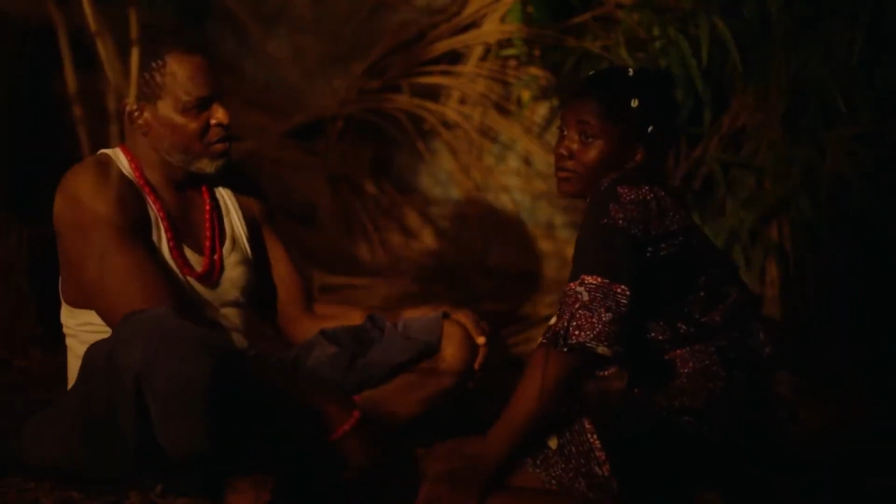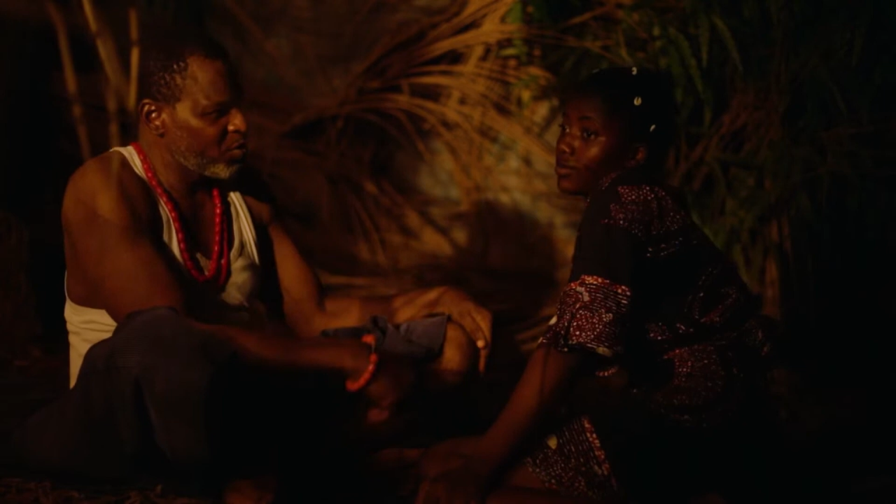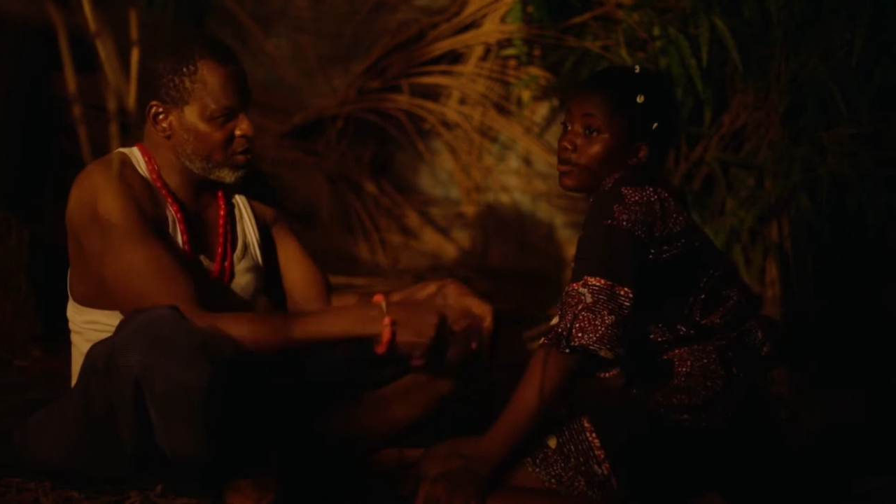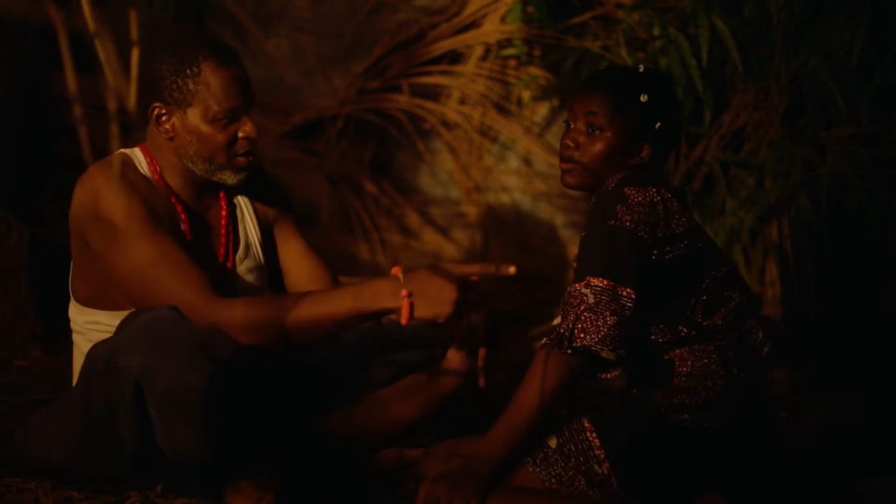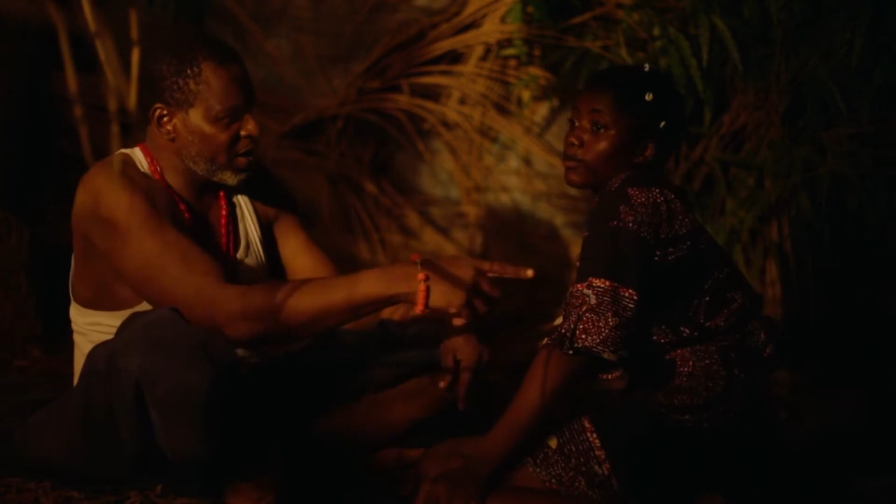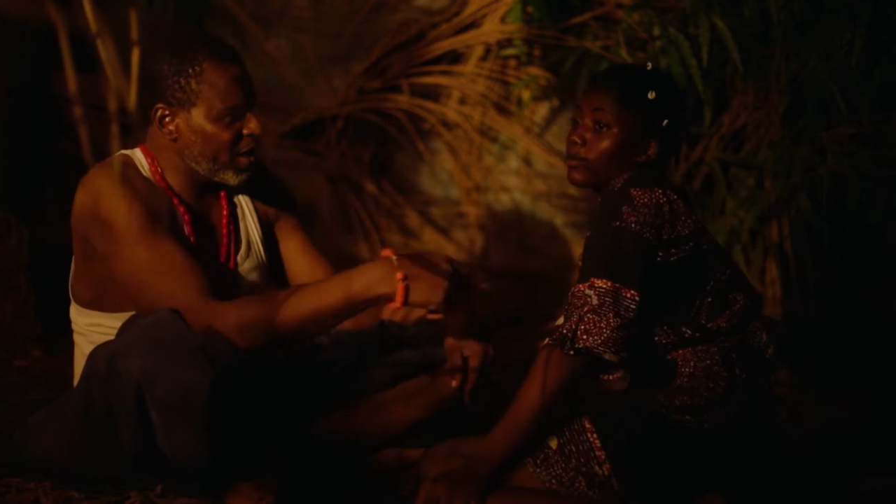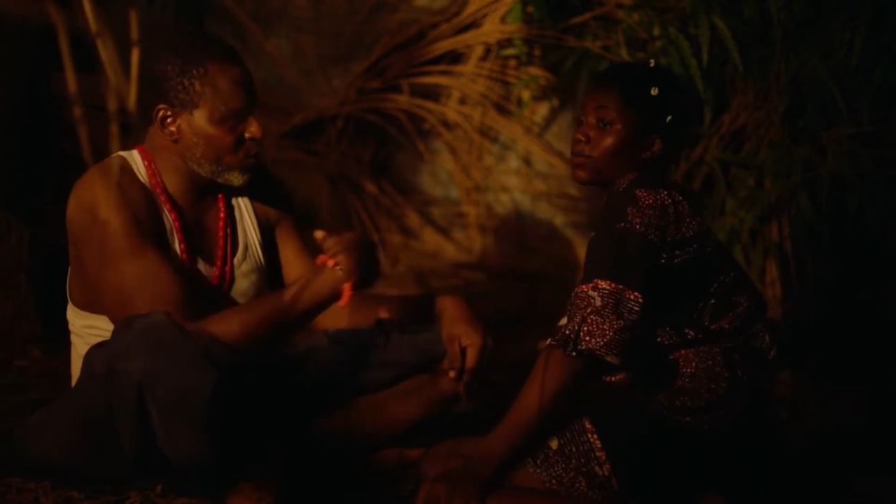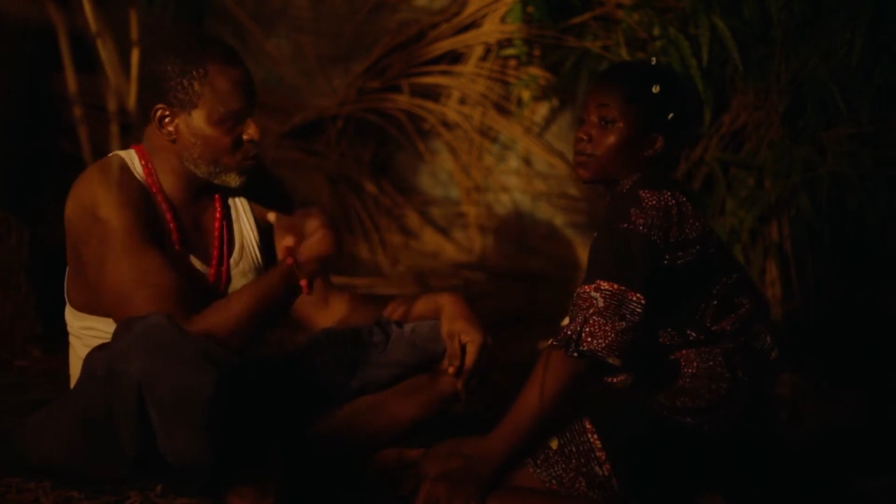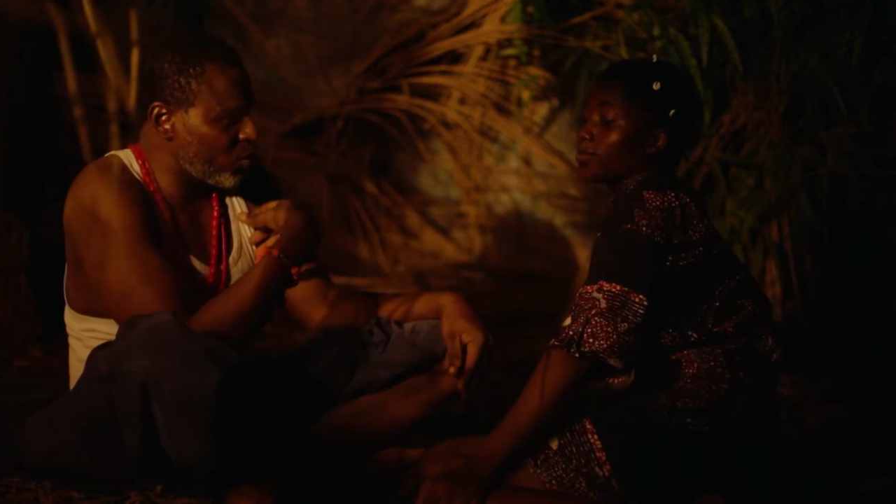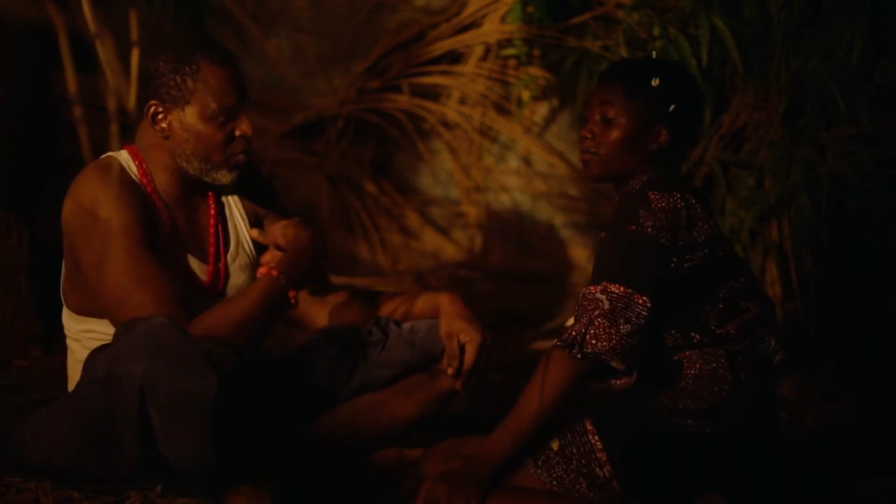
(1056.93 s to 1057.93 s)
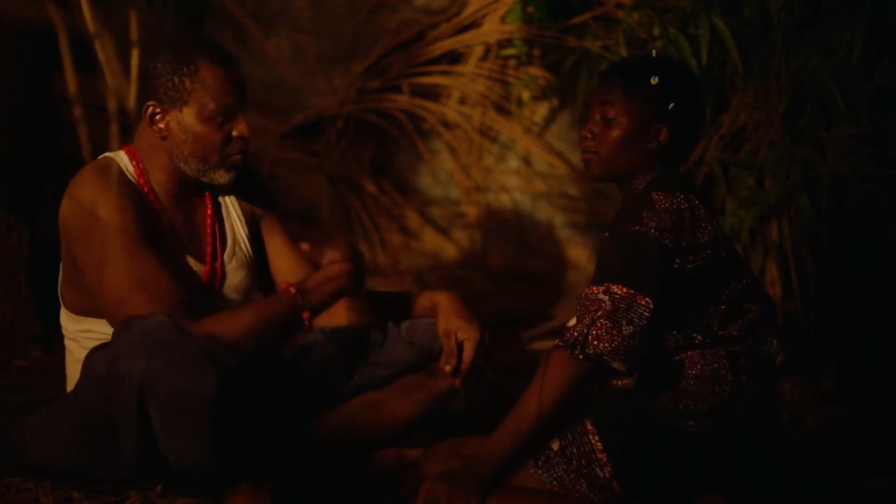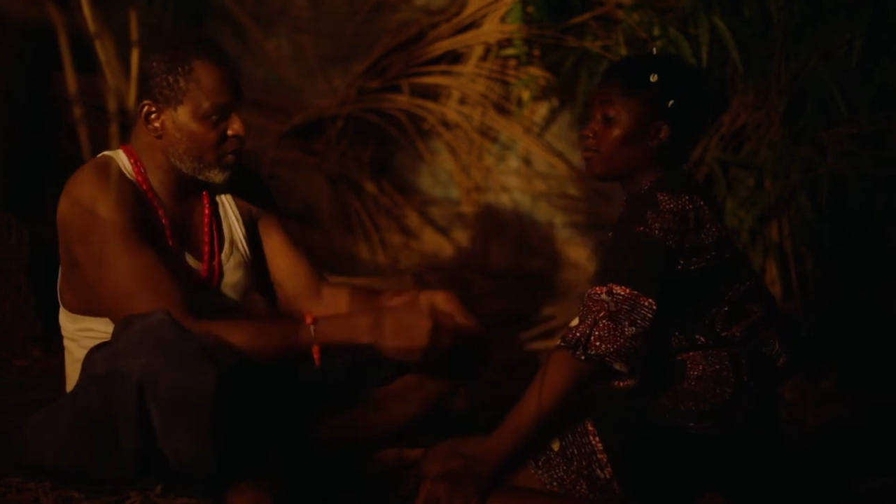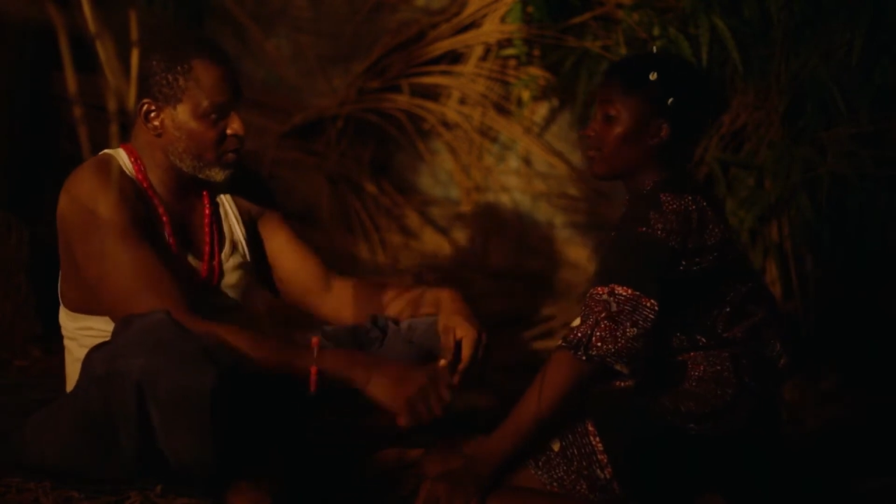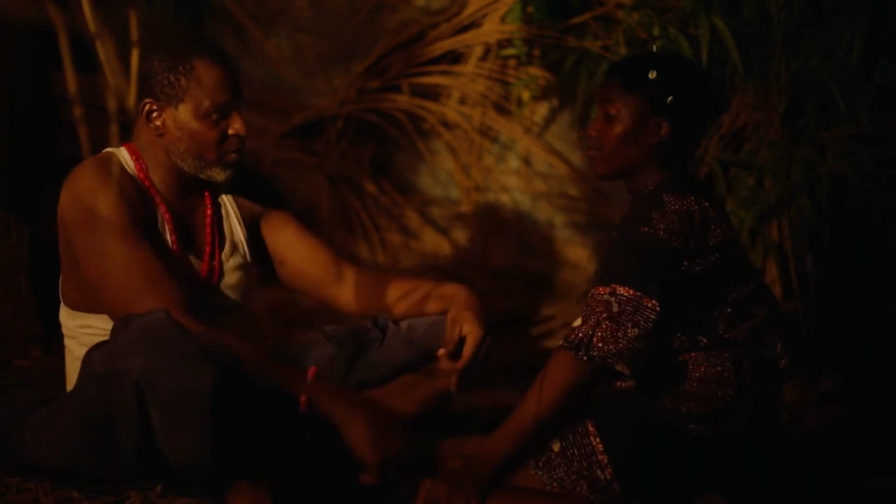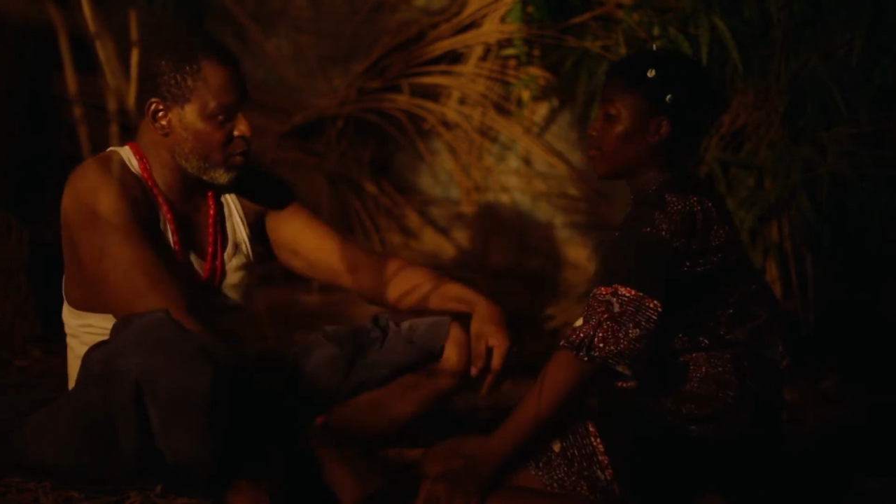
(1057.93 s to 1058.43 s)
You think I took
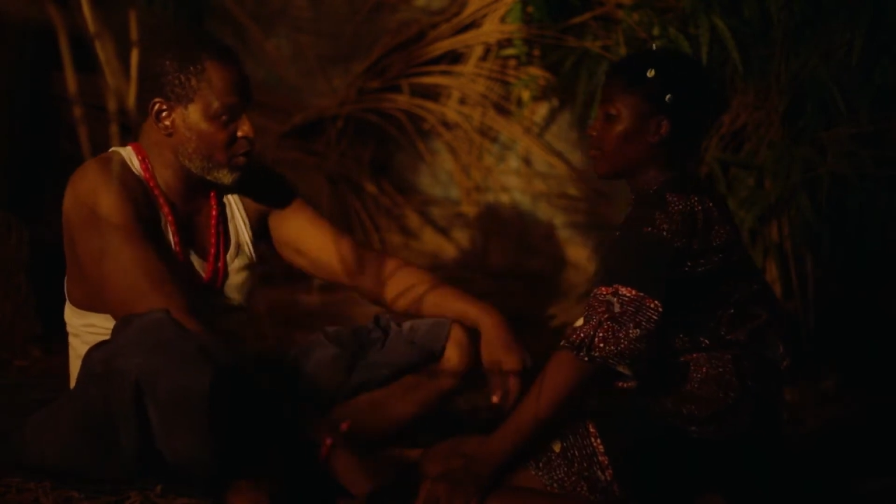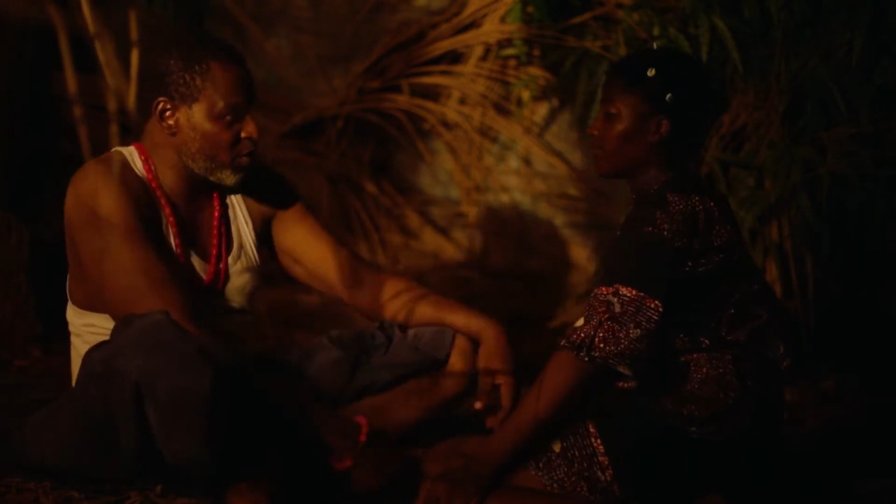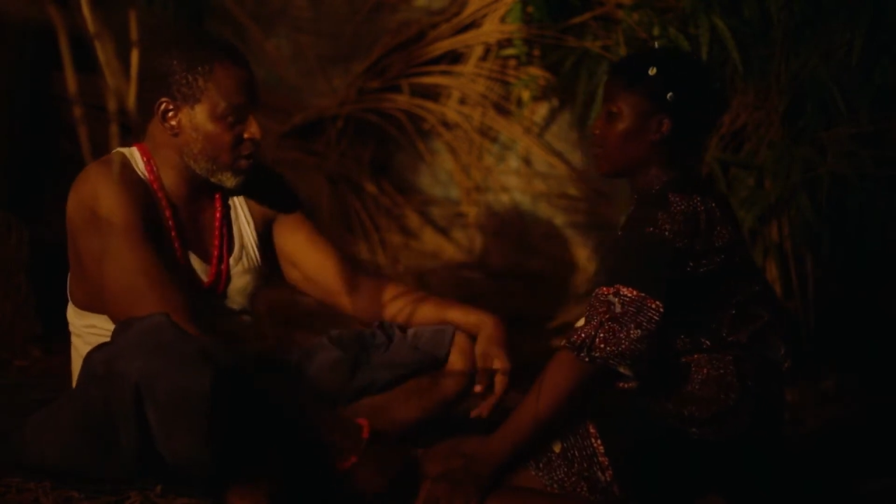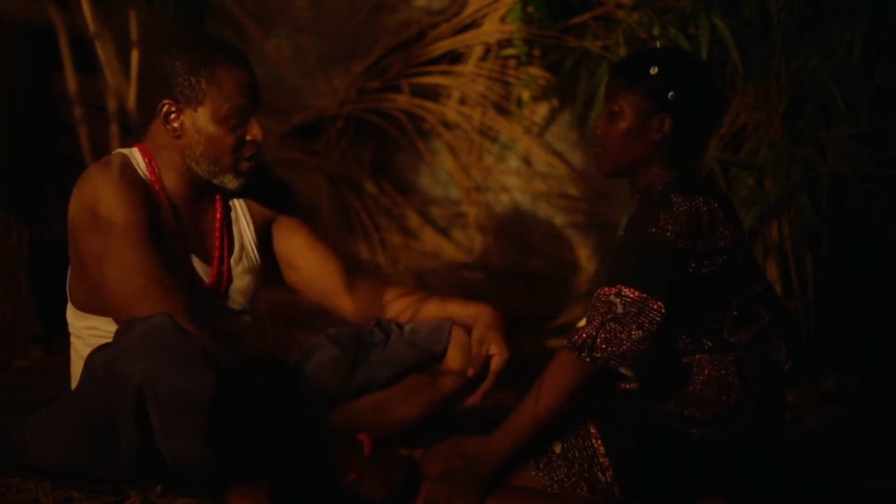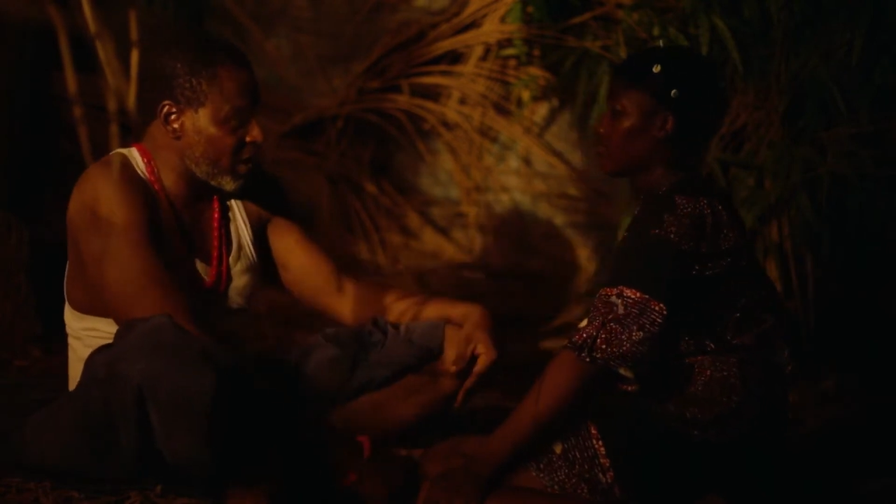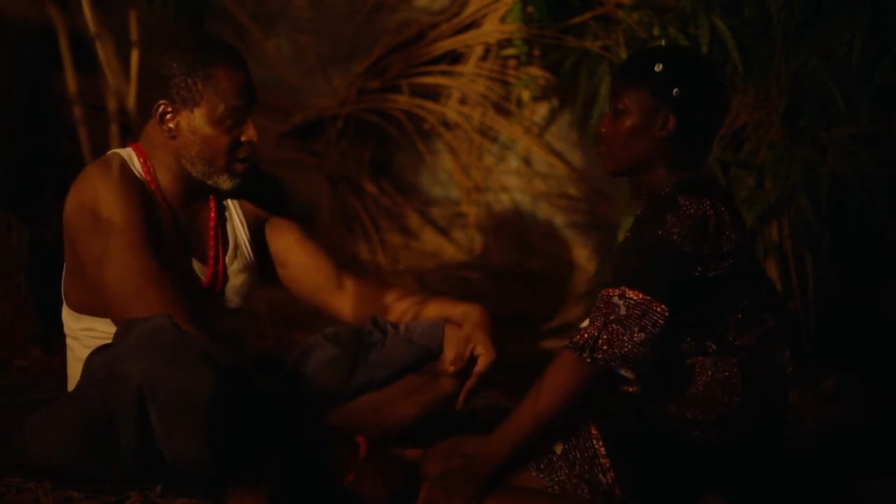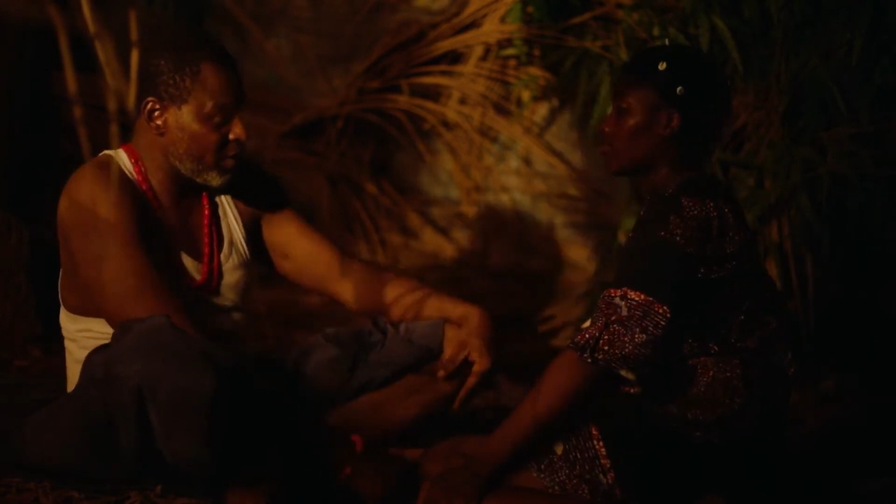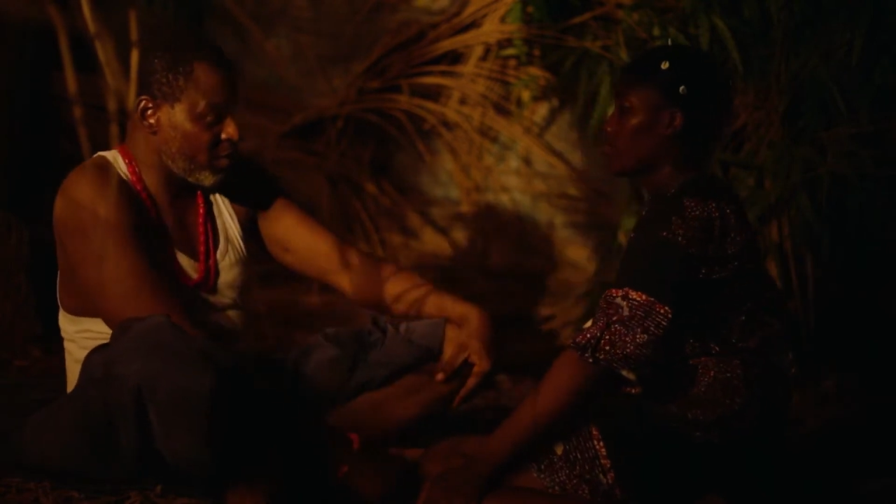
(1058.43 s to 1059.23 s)
offense because you entered